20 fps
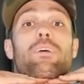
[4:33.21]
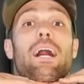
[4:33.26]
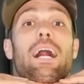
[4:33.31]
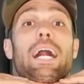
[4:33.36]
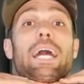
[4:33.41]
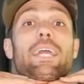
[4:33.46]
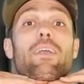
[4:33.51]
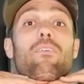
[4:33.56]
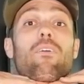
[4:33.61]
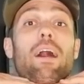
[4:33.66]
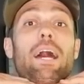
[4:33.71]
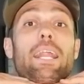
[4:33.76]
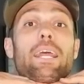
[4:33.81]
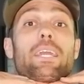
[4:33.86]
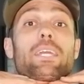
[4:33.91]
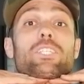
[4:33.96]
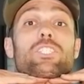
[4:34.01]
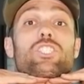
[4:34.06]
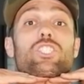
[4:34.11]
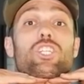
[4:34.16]
tight right
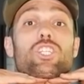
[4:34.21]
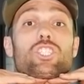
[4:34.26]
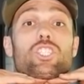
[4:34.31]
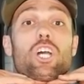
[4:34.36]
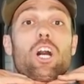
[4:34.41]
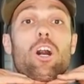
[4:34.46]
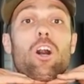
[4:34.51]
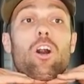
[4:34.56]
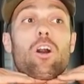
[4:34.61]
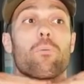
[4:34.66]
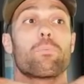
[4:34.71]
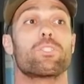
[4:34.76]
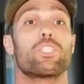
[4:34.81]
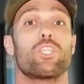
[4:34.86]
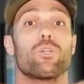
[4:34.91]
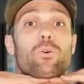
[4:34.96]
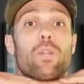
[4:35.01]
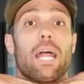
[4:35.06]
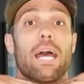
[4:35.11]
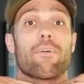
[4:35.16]
against your jaw,
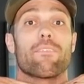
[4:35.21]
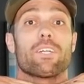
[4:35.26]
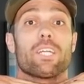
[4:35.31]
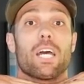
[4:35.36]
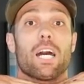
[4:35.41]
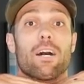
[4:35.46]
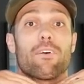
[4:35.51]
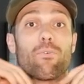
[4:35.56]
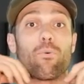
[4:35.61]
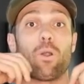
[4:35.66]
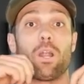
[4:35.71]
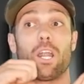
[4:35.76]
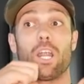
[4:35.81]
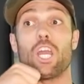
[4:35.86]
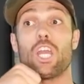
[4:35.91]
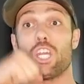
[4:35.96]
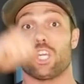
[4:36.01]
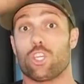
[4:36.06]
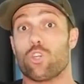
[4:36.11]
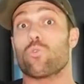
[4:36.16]
but you want to have enough
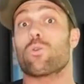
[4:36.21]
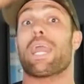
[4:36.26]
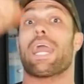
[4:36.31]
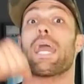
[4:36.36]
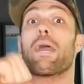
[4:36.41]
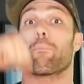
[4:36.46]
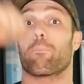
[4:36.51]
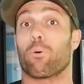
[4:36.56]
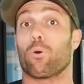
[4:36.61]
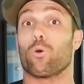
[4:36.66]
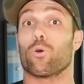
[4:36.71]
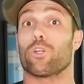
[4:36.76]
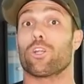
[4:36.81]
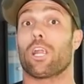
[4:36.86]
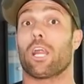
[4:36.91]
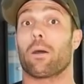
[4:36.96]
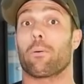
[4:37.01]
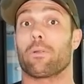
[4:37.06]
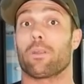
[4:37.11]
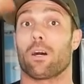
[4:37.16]
where you can't pull
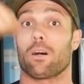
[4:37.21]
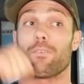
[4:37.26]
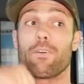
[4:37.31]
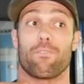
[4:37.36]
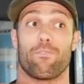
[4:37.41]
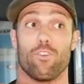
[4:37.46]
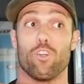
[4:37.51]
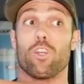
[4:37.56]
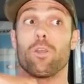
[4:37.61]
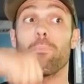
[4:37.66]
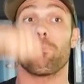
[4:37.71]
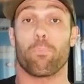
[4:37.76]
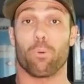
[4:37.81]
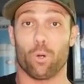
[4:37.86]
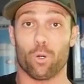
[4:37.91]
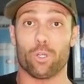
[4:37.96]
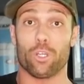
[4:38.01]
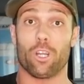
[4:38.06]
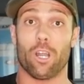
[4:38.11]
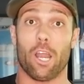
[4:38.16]
your helmet off. If you can
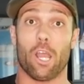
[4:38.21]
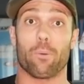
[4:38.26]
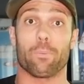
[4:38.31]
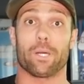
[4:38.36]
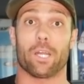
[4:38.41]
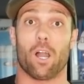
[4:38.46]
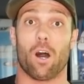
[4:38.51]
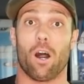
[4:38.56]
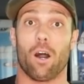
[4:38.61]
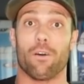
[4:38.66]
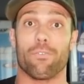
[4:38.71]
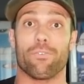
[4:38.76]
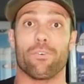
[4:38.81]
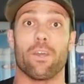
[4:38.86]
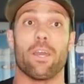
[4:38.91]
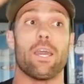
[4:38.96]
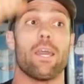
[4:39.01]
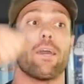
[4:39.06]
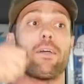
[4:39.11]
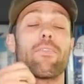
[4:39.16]
pull your helmet
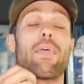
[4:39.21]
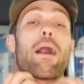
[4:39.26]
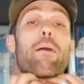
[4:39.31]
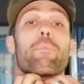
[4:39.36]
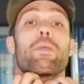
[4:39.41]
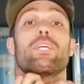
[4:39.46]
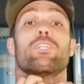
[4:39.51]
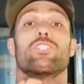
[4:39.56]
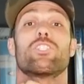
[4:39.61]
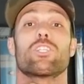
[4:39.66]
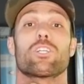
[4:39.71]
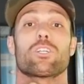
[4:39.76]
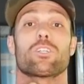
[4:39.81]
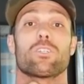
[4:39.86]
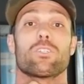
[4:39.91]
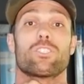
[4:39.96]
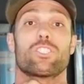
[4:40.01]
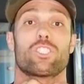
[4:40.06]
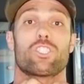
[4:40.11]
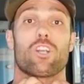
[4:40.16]
off, that means
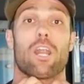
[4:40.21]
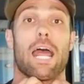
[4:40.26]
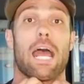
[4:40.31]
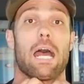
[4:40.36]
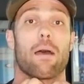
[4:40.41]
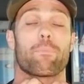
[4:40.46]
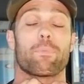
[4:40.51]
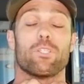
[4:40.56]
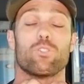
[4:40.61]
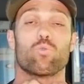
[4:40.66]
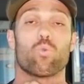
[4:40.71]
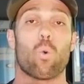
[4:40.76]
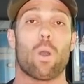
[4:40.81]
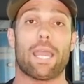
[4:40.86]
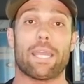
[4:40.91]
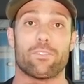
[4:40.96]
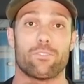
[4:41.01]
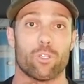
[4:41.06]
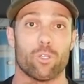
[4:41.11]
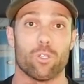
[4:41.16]
your strap is
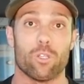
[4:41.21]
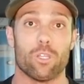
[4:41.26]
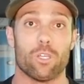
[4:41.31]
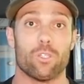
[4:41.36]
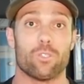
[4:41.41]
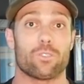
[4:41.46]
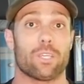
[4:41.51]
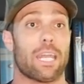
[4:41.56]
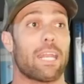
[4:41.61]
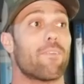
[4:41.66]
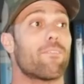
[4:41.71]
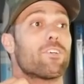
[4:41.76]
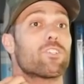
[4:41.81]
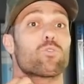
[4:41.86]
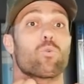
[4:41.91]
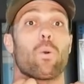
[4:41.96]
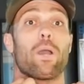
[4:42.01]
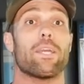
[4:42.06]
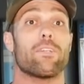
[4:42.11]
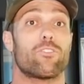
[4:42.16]
way too loose. And if
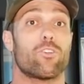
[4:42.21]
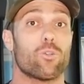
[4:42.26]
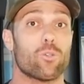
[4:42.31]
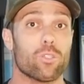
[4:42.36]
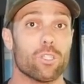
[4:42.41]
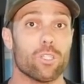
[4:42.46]
it's way too